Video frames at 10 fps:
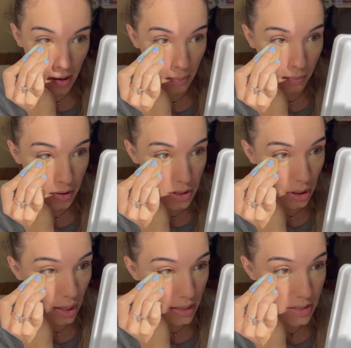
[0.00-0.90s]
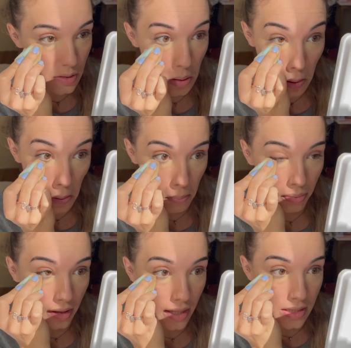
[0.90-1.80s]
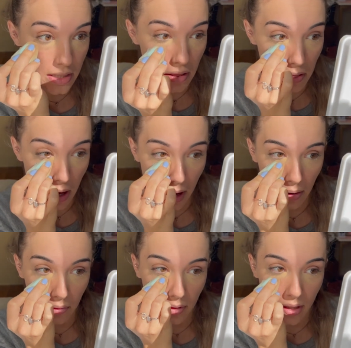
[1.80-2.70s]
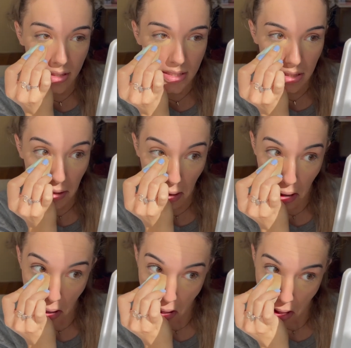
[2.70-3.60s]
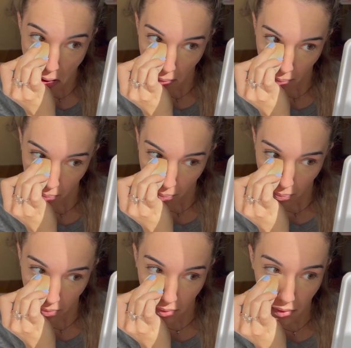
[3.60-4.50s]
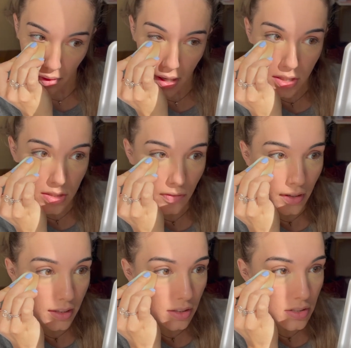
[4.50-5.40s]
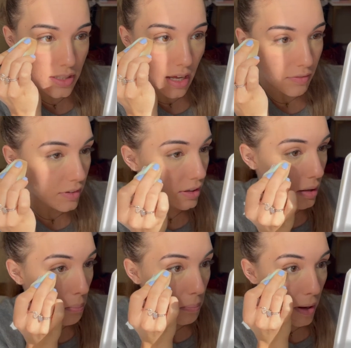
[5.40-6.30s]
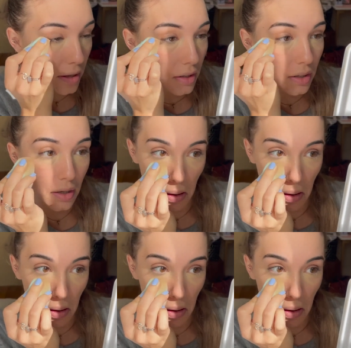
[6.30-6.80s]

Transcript: I'm gonna try to blend that out nicely. I just feel like there's definitely better